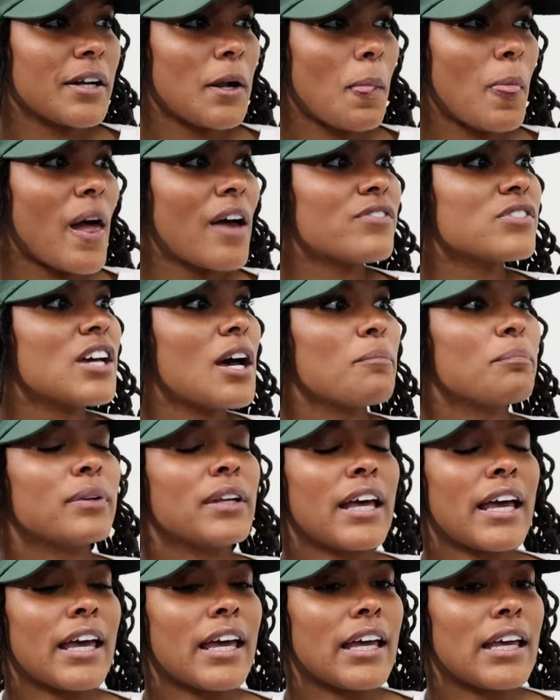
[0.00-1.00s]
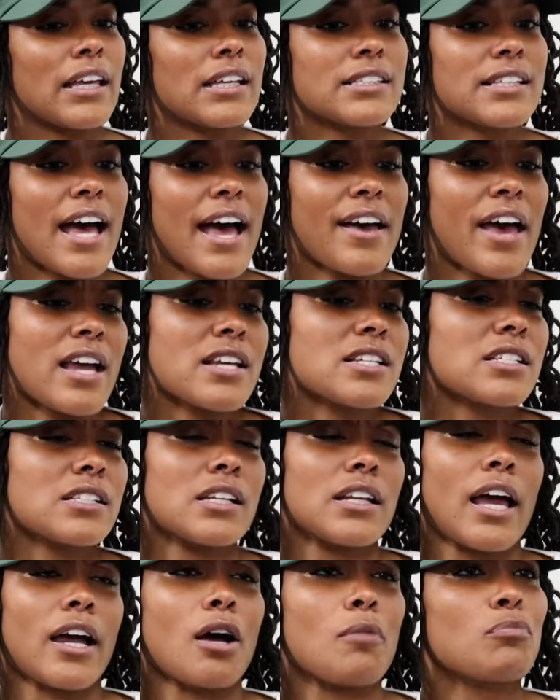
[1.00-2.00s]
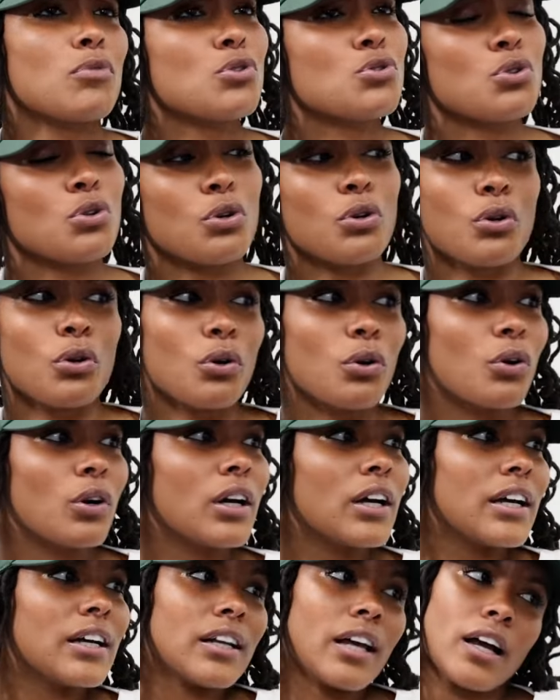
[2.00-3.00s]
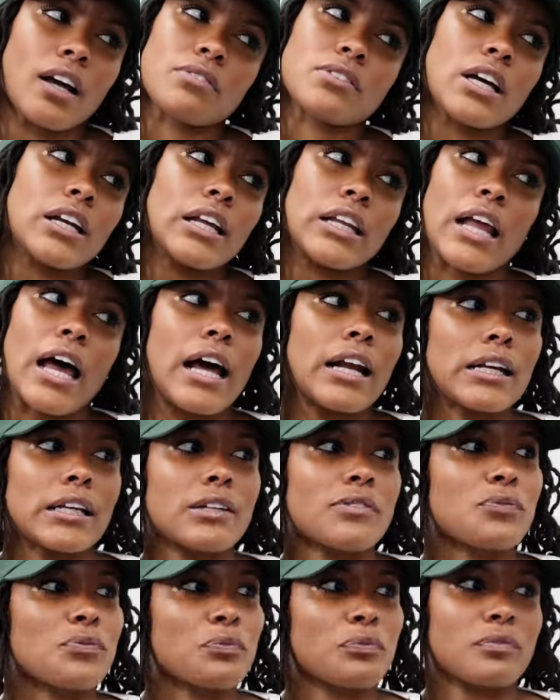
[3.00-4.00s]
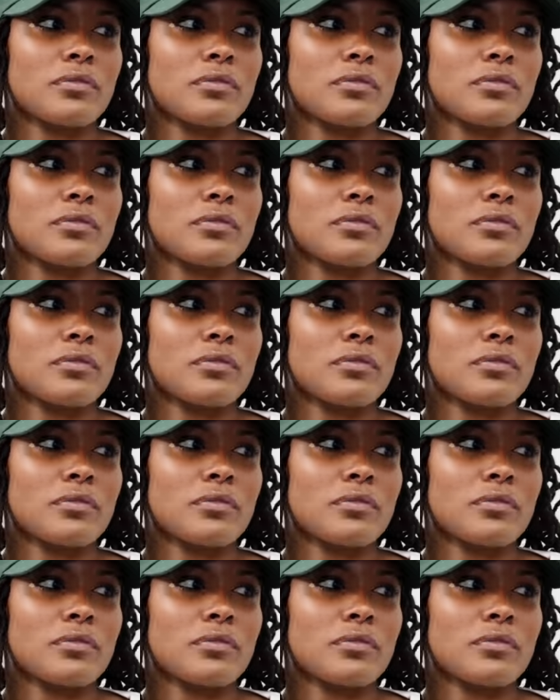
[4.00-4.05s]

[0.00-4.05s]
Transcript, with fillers: Okay. I've done plays. I actually did like a musical. Like I've done a lot of.